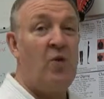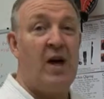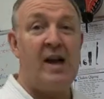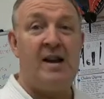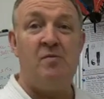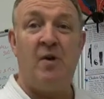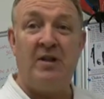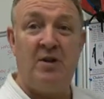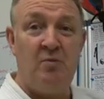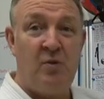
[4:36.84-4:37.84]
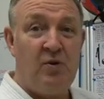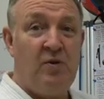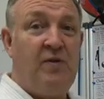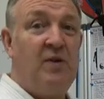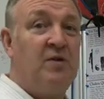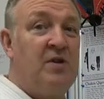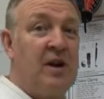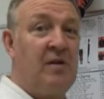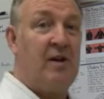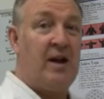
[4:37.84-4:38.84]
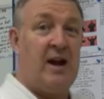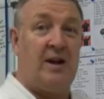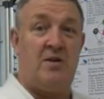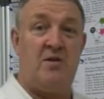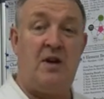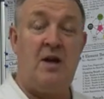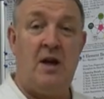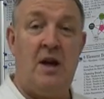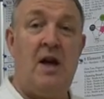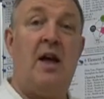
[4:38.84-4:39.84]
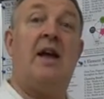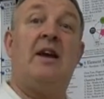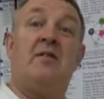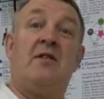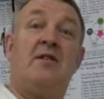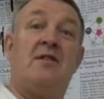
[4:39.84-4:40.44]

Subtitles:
then when you move, you'll generate energy, increasing